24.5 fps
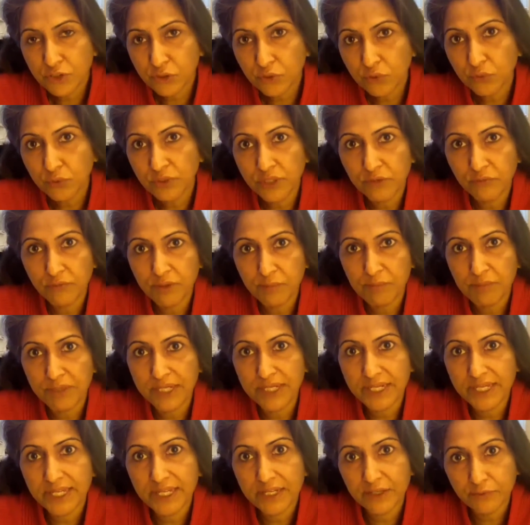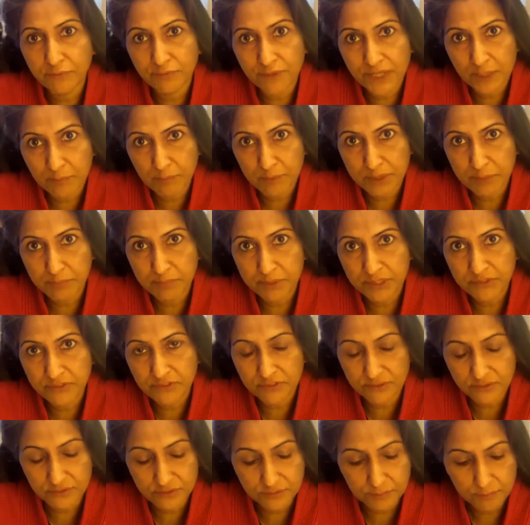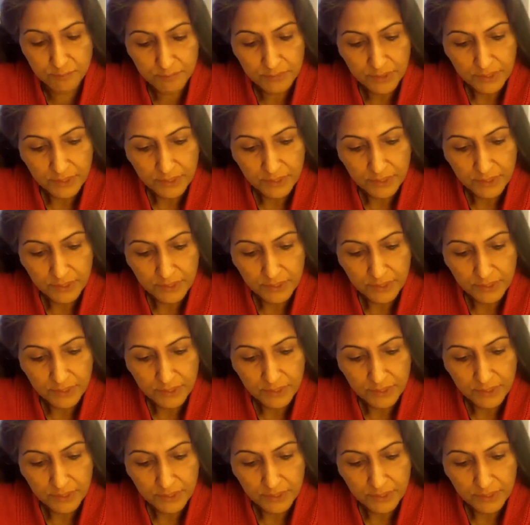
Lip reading: to the women in family business.